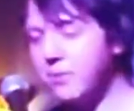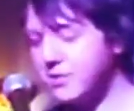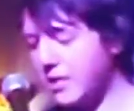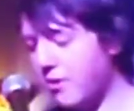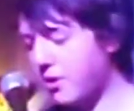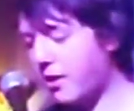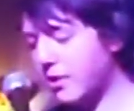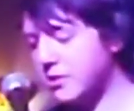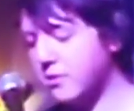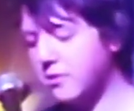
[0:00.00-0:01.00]
pushed down
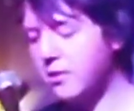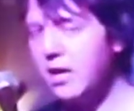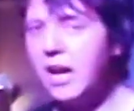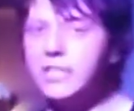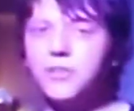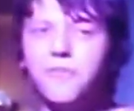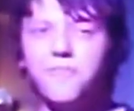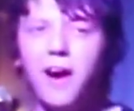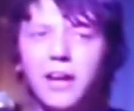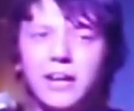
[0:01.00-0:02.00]
harder. Until
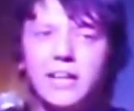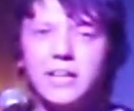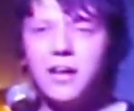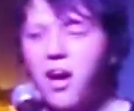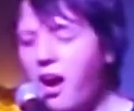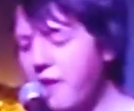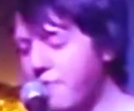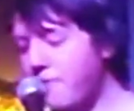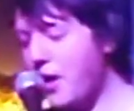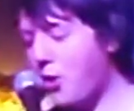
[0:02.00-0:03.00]
finally, I
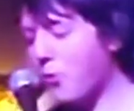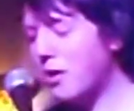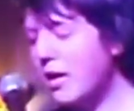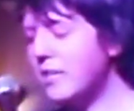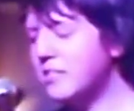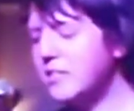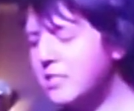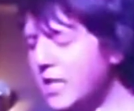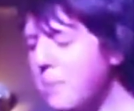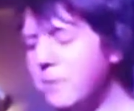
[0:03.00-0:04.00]
fell into the
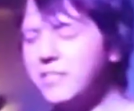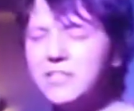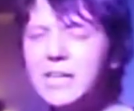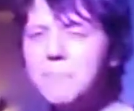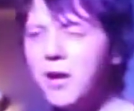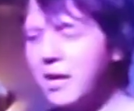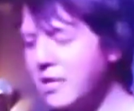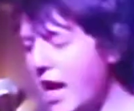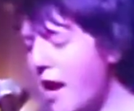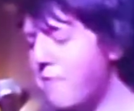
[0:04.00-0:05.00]
deepest sleep that I
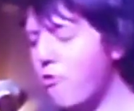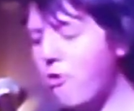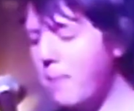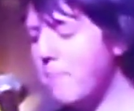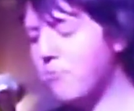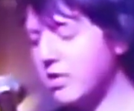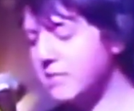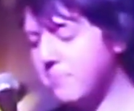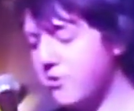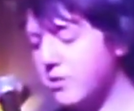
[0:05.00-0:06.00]
can ever remember
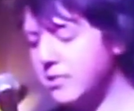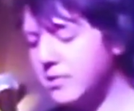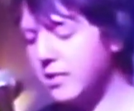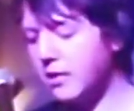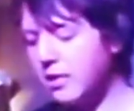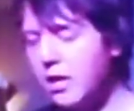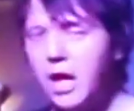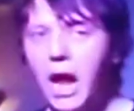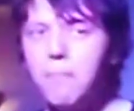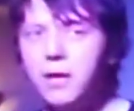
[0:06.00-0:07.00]
experiencing.
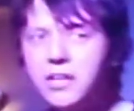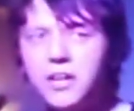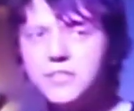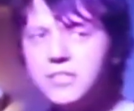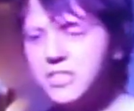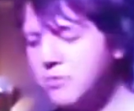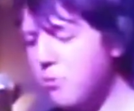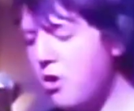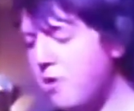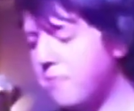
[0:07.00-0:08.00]
And my cousin
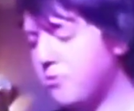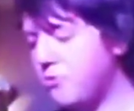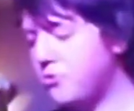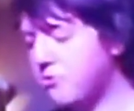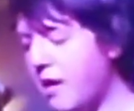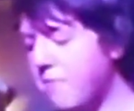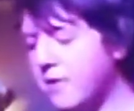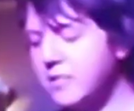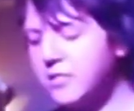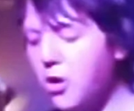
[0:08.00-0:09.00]
swerved through
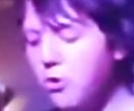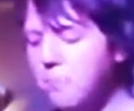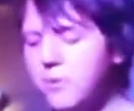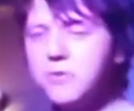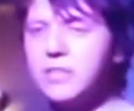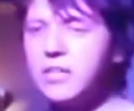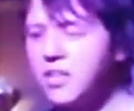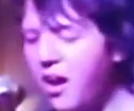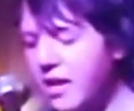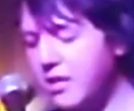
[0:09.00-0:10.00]
traffic and toll booths, and
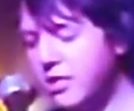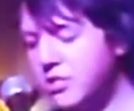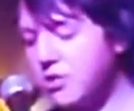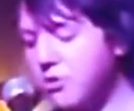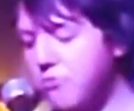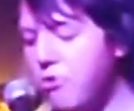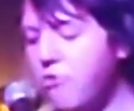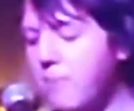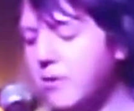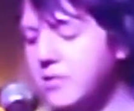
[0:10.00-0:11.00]
night shone through
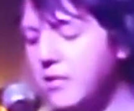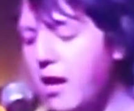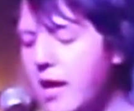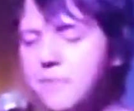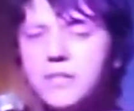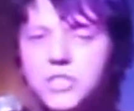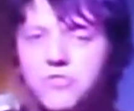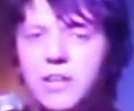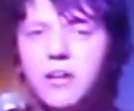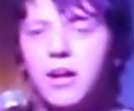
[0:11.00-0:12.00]
from outside, and the
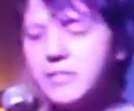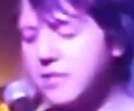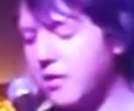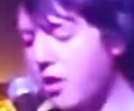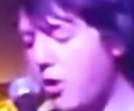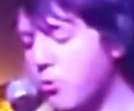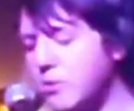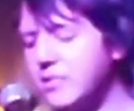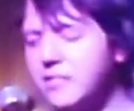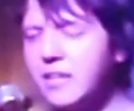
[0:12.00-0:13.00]
streetlights glowed
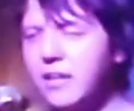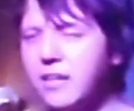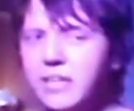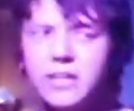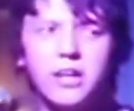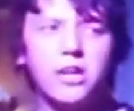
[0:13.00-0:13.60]
with sickly,